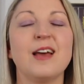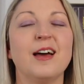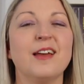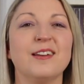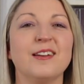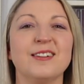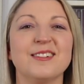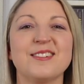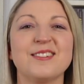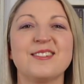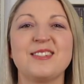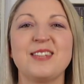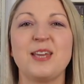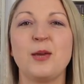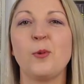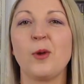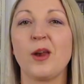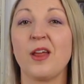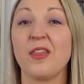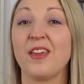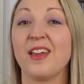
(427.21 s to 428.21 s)
and I'll see
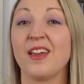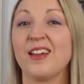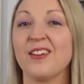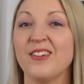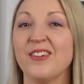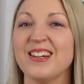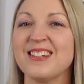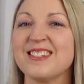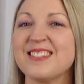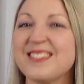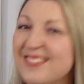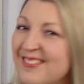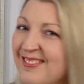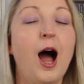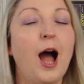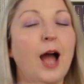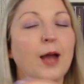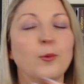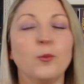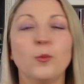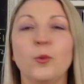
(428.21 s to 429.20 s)
what I think of it.
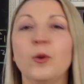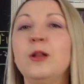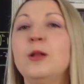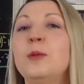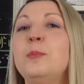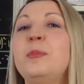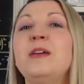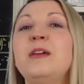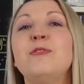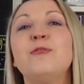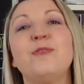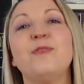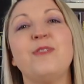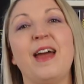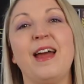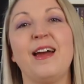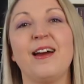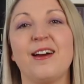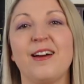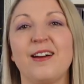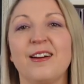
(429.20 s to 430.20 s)
I will be
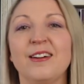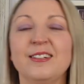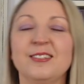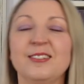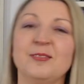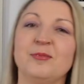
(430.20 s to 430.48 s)
fair.